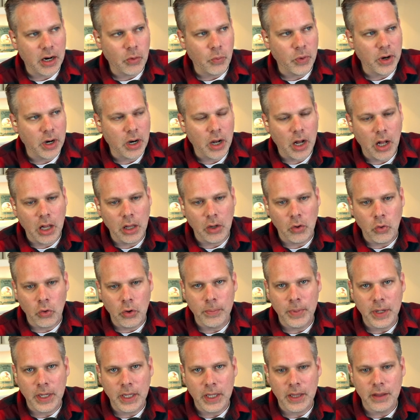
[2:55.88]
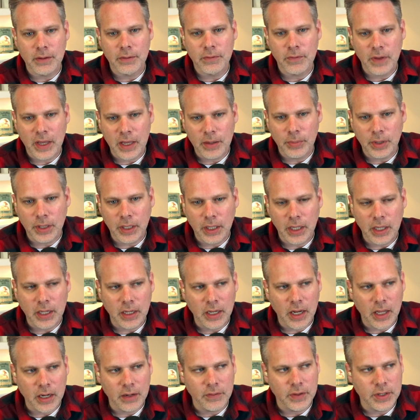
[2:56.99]
we're all orbiting the family and
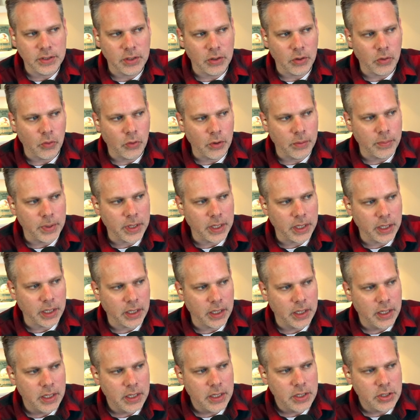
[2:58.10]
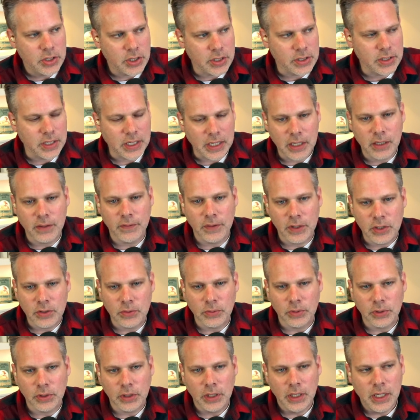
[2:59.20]
none of us are orbiting just the
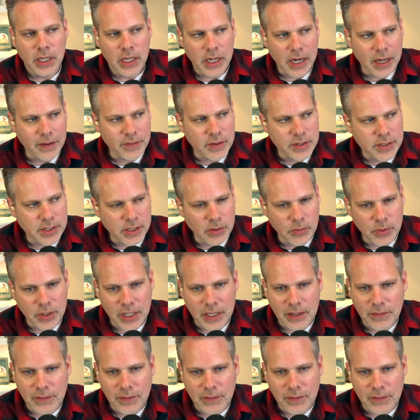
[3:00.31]
individual. And obviously when the